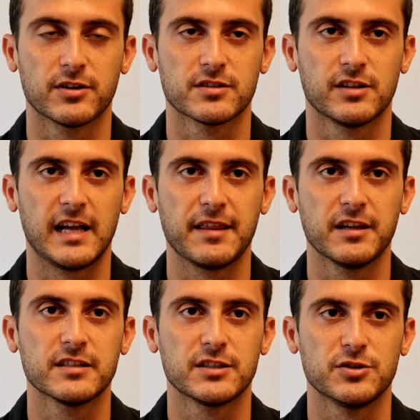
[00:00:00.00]
Because a lot of
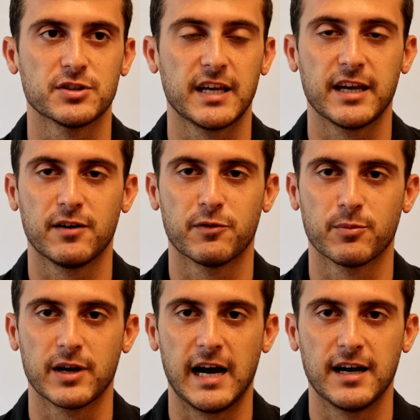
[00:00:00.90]
things that you say come
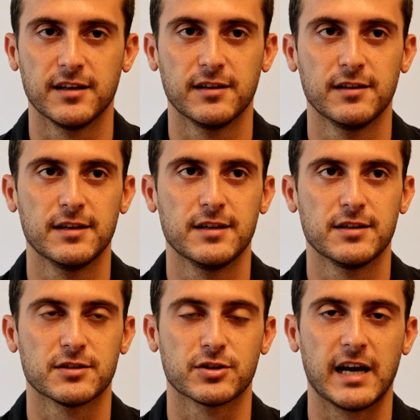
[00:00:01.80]
from God,
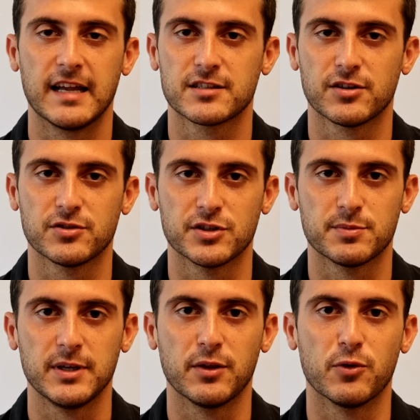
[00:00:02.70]
so God starts to
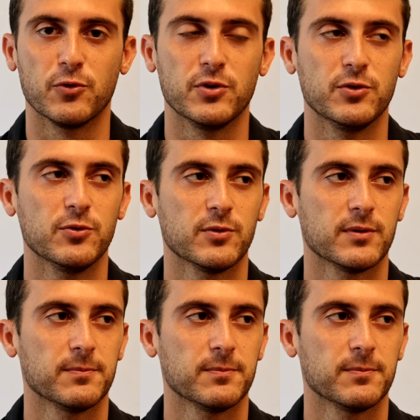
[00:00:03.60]
speak through you.